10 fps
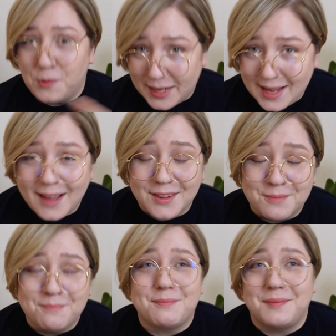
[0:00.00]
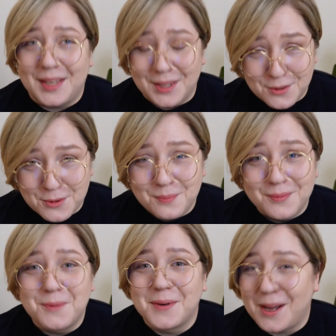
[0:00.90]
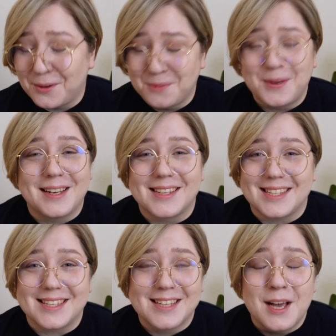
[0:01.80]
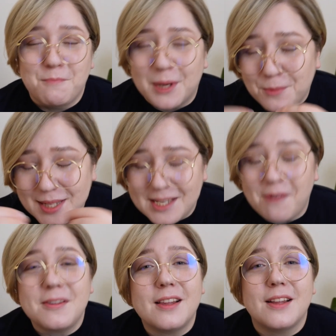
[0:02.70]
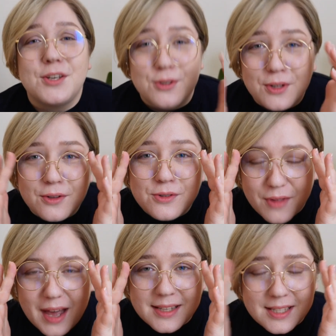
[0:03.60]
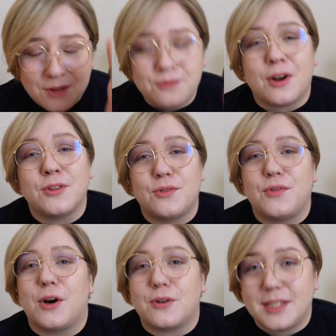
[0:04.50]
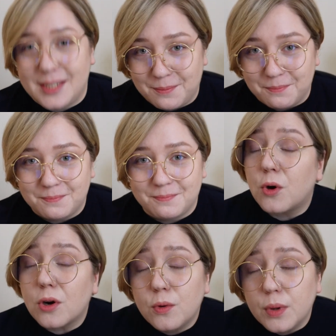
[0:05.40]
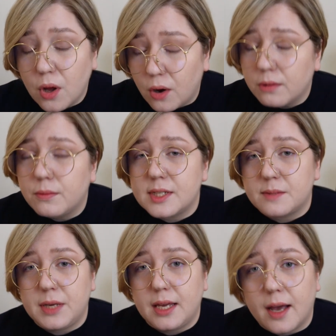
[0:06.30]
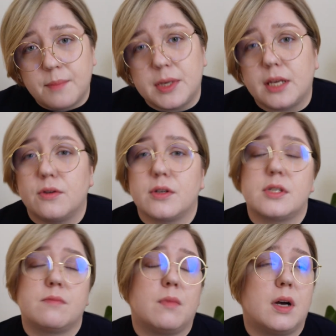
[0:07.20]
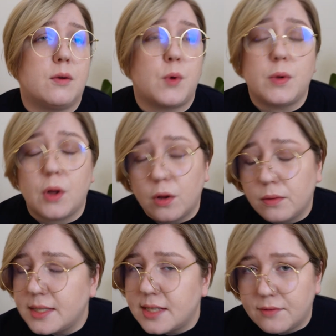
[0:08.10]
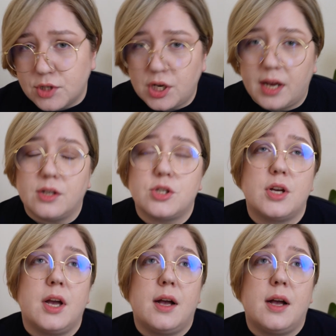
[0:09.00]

We can in the room without witnesses, but we definitely should not do that in front of our team. Our work will always be ambiguous. We will always have a change.